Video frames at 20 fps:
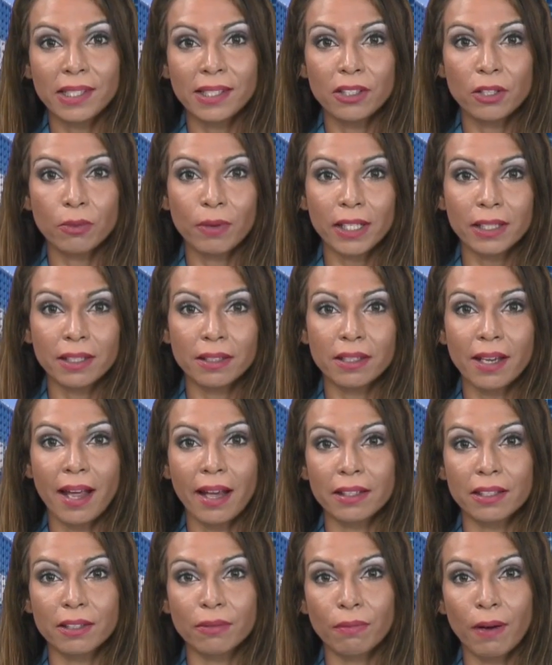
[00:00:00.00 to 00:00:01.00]
indirect
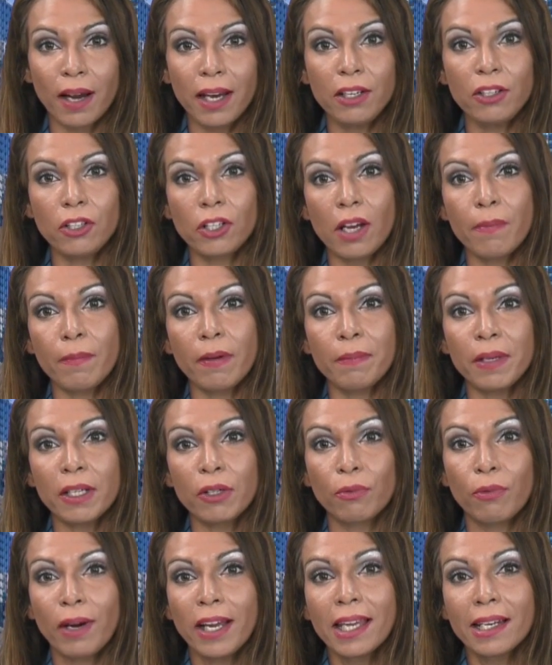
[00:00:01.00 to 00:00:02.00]
tax regime
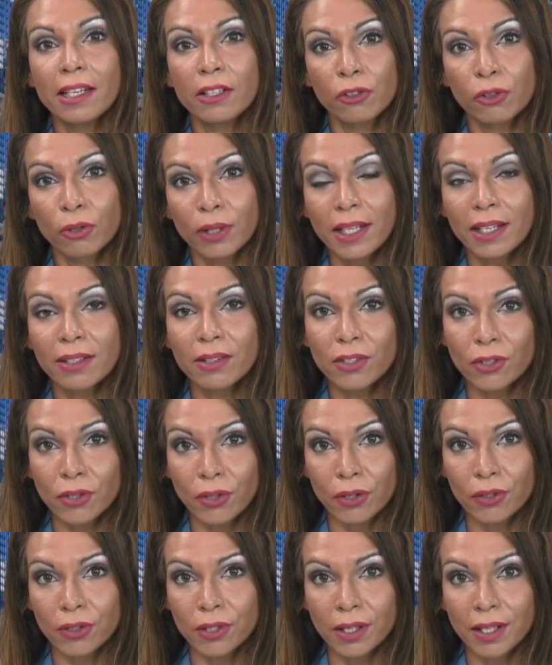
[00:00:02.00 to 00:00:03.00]
amid regulatory
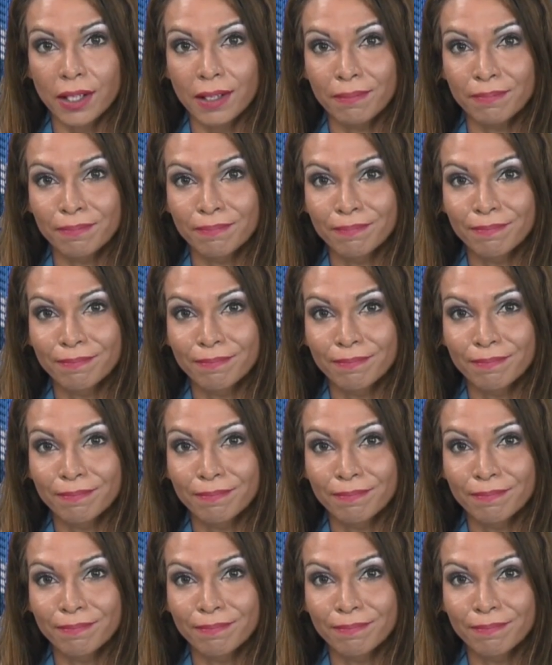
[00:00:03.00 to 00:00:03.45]
uncertainty.